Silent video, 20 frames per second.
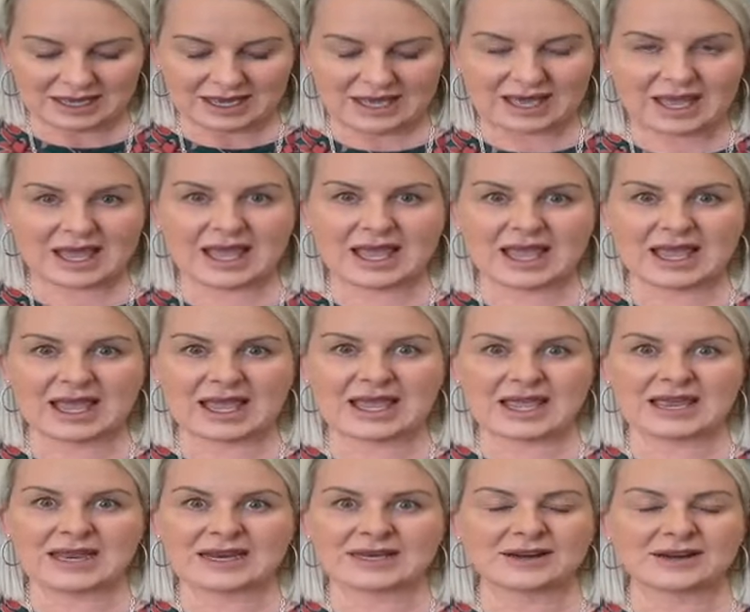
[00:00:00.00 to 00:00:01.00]

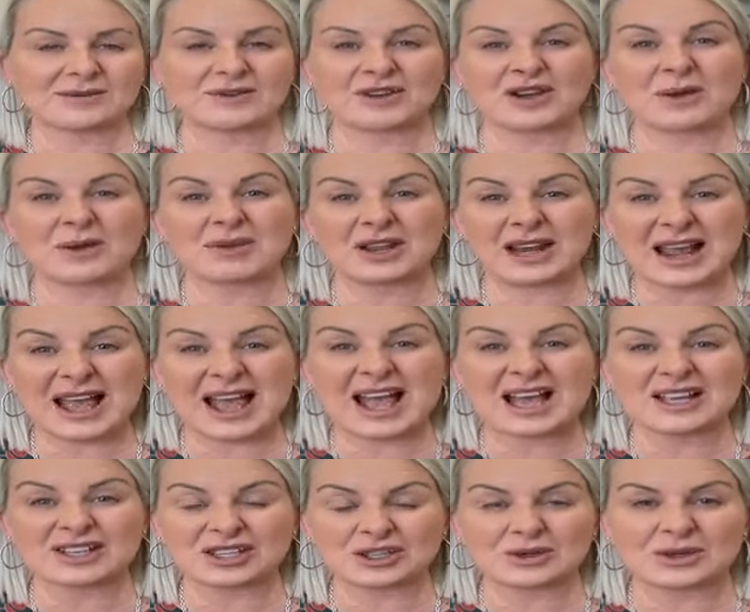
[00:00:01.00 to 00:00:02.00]
And I'm going to
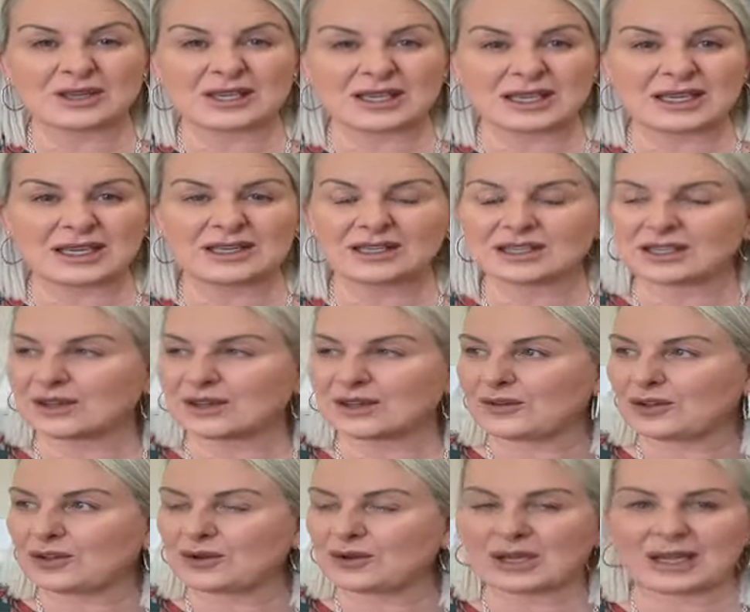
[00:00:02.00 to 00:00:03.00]
ask you at the end if
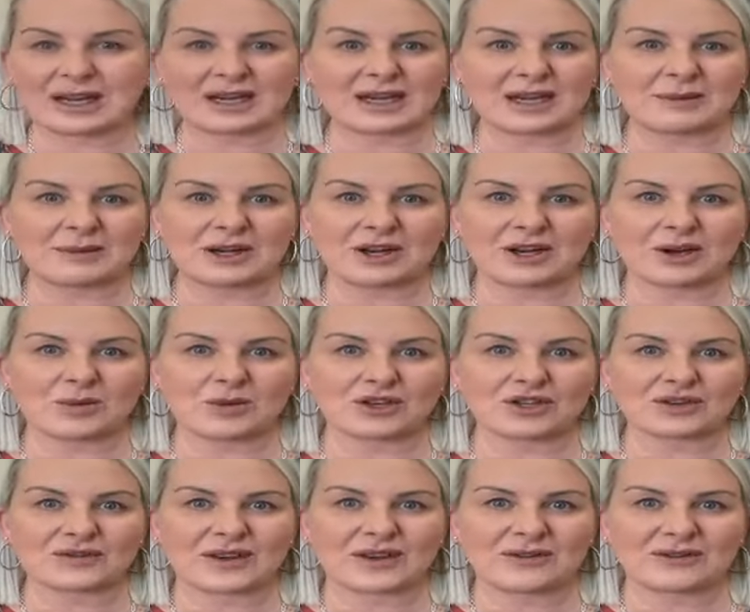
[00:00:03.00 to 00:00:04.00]
you can let me know what's
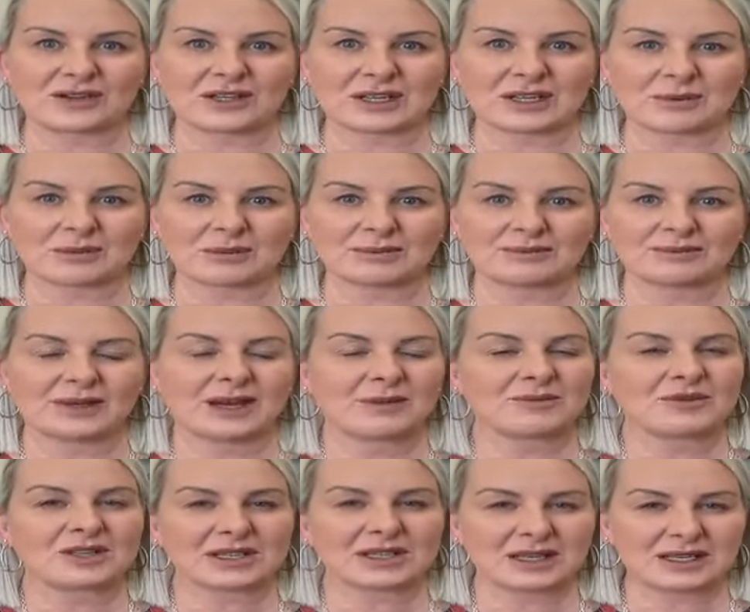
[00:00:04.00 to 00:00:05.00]
your favorite tip. I'm
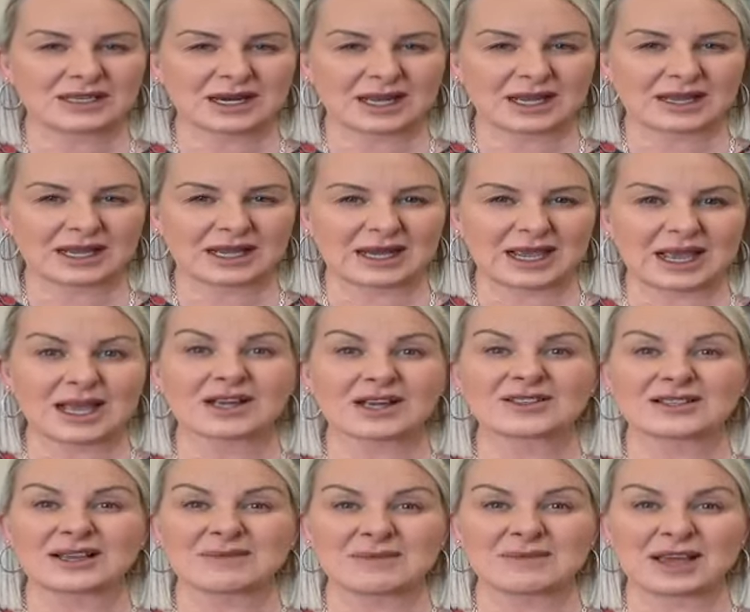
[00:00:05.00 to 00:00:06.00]
just going to tell you that now because
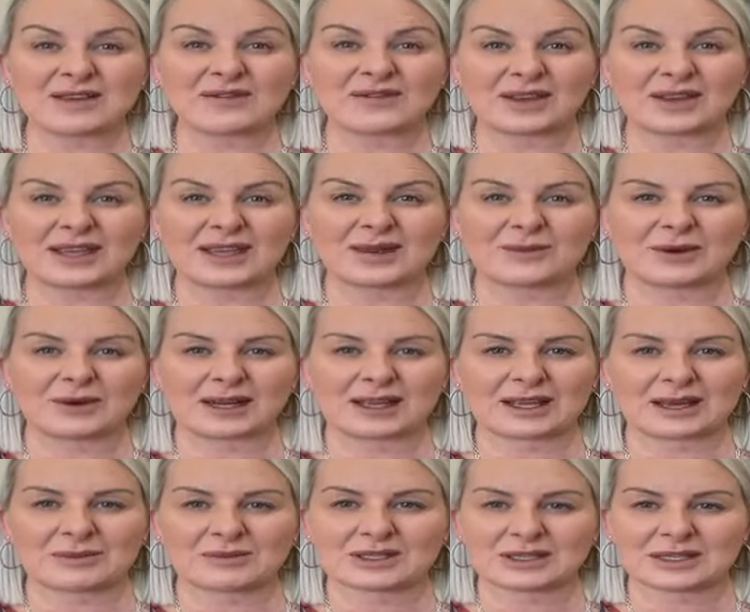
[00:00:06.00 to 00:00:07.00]
I may forget when it
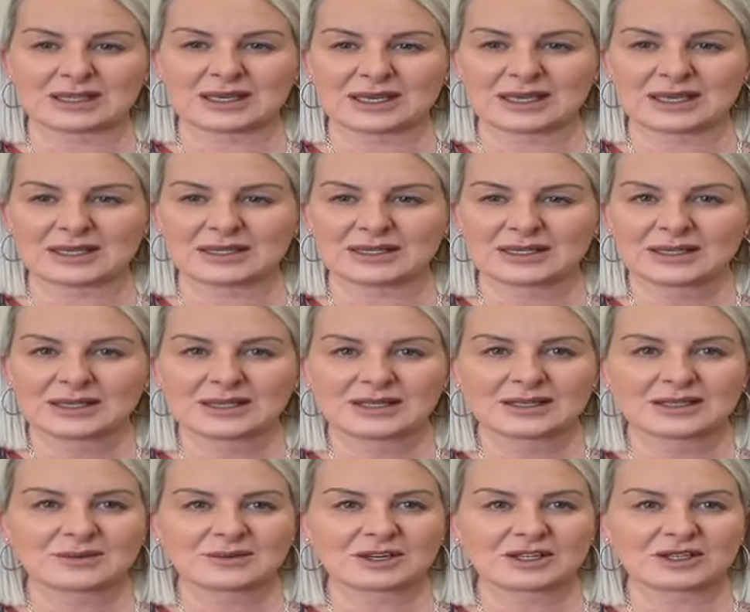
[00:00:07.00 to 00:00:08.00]
comes to the end.
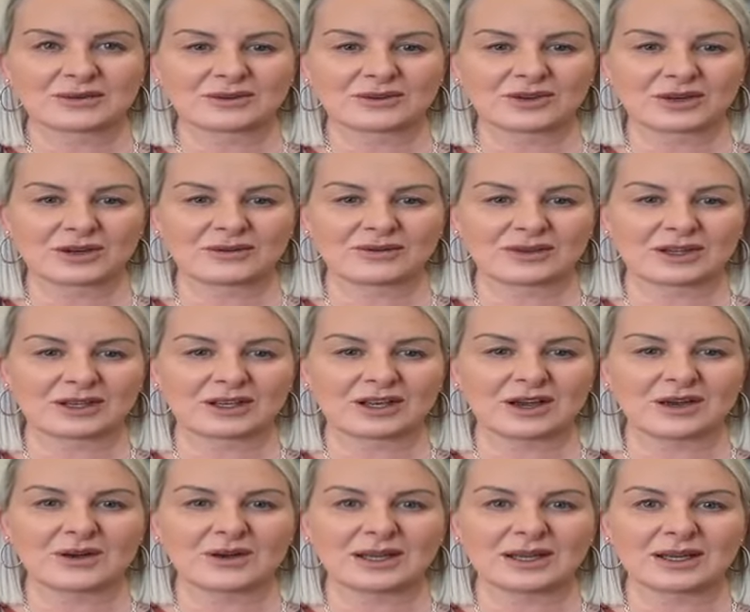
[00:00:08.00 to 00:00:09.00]
So make sure we've got everything
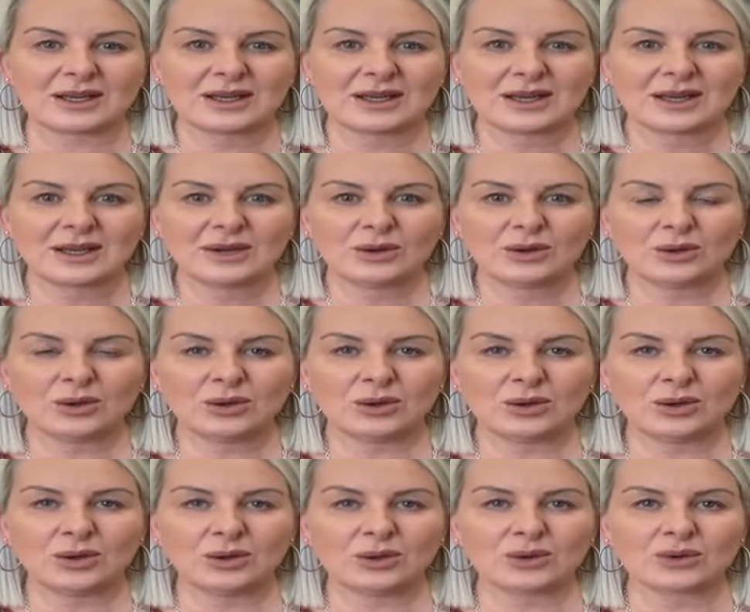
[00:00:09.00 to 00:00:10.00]
going.
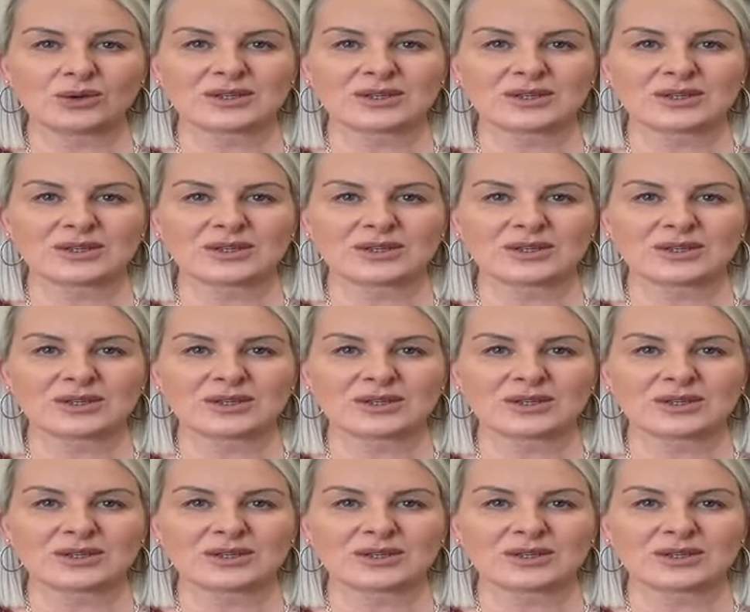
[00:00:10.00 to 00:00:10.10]
Woohoo!